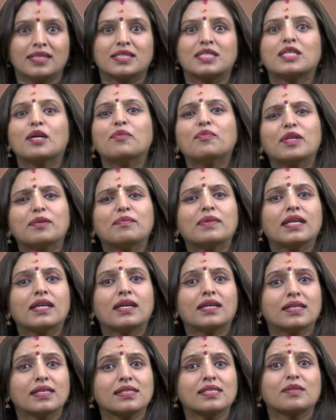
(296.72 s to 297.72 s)

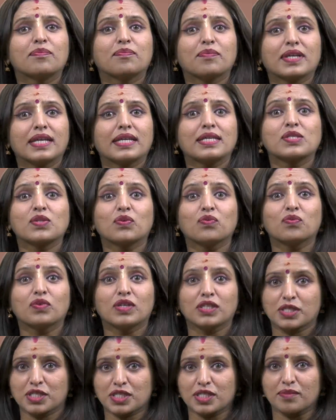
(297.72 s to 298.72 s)
Sabarimala is a place of
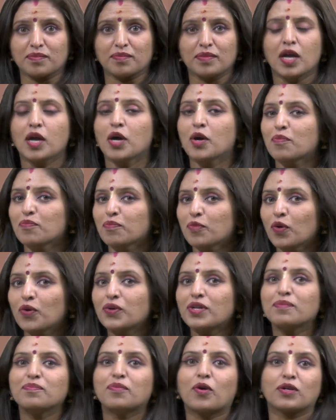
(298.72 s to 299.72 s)
worship,
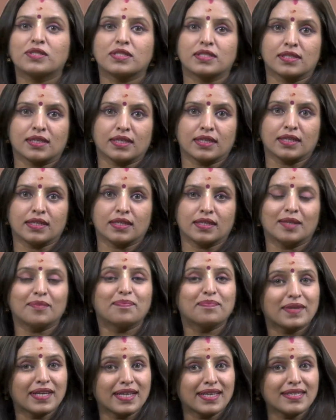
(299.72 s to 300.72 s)
more importantly,
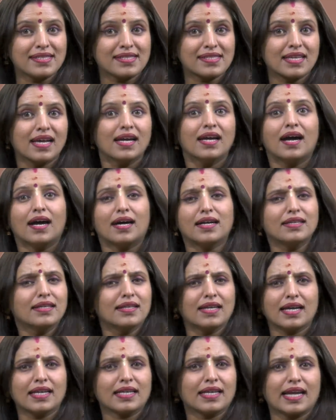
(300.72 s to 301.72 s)
a place
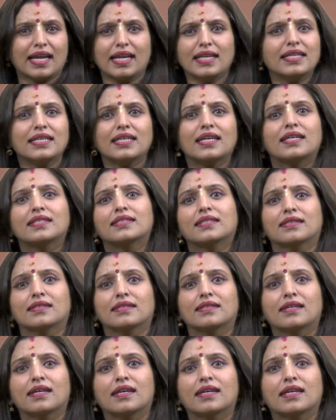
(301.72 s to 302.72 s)
unlike any
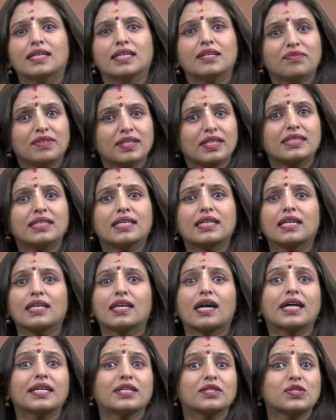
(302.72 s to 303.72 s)
other even in the
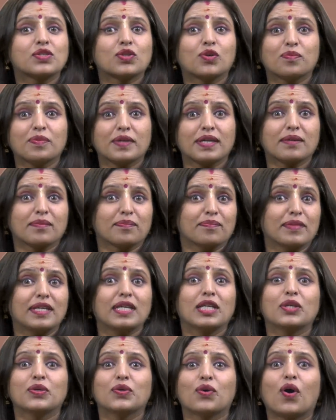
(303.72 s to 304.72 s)
kaleidoscopic
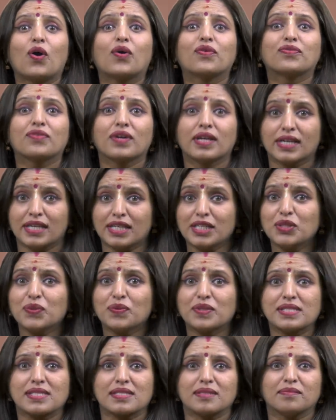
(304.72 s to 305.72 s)
milieu of
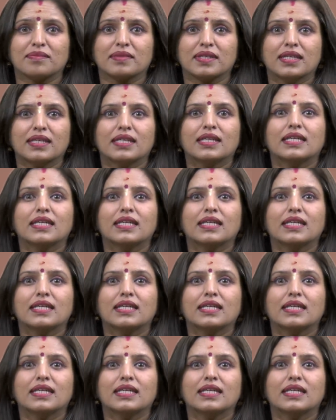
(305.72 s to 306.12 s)
Hinduism,